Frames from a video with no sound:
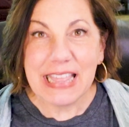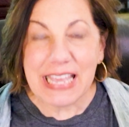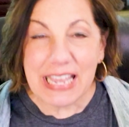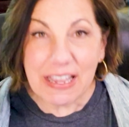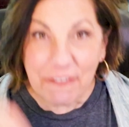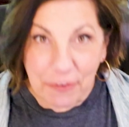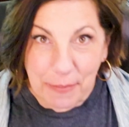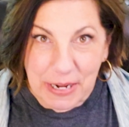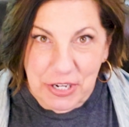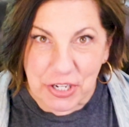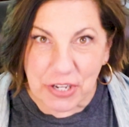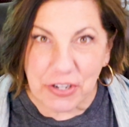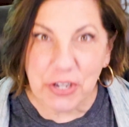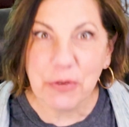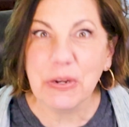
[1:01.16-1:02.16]
The
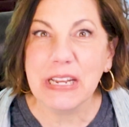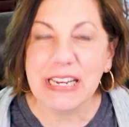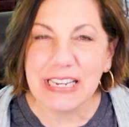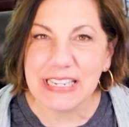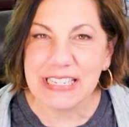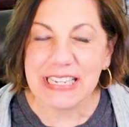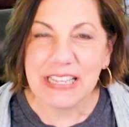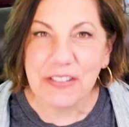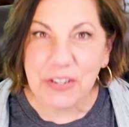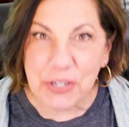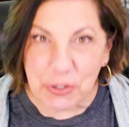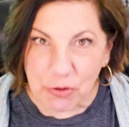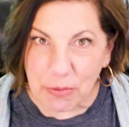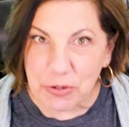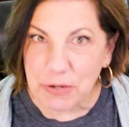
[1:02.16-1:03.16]
information you need is in the
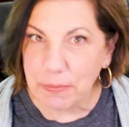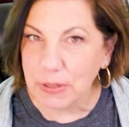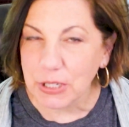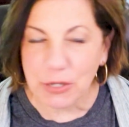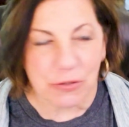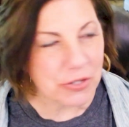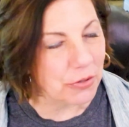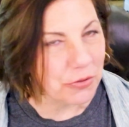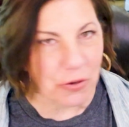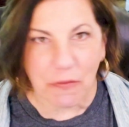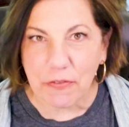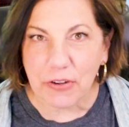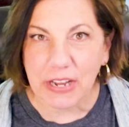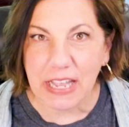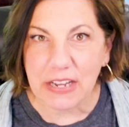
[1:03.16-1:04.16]
description below, so
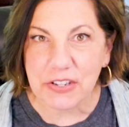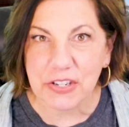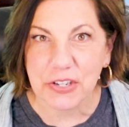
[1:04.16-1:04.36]
don't forget